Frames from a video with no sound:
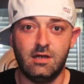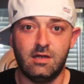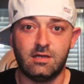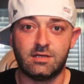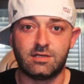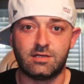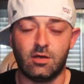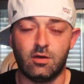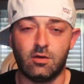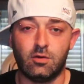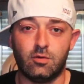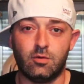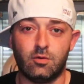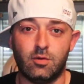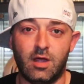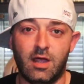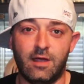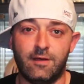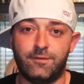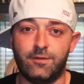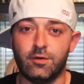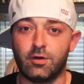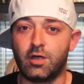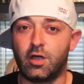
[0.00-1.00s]
So
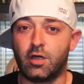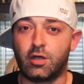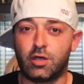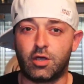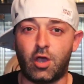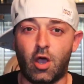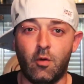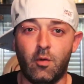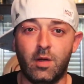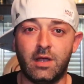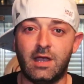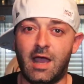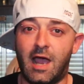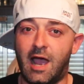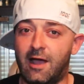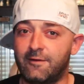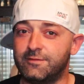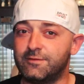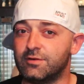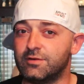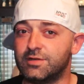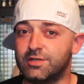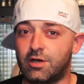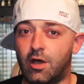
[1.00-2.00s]
if you're going
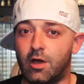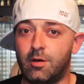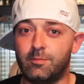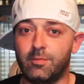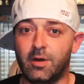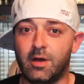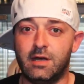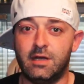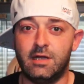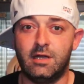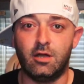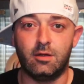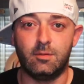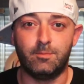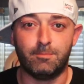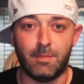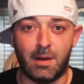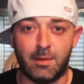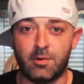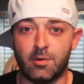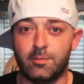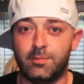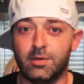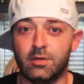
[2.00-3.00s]
after Tom Brady
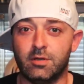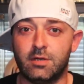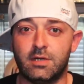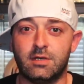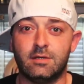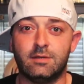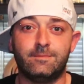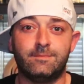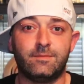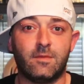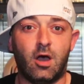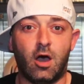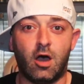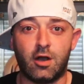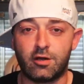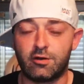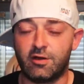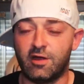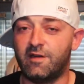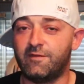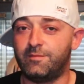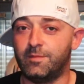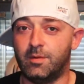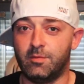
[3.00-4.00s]
memorabilia,
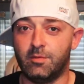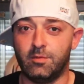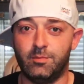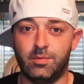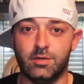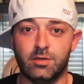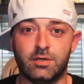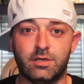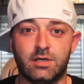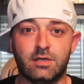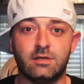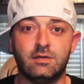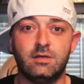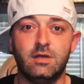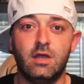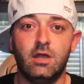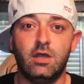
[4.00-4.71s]
autograph memorabilia,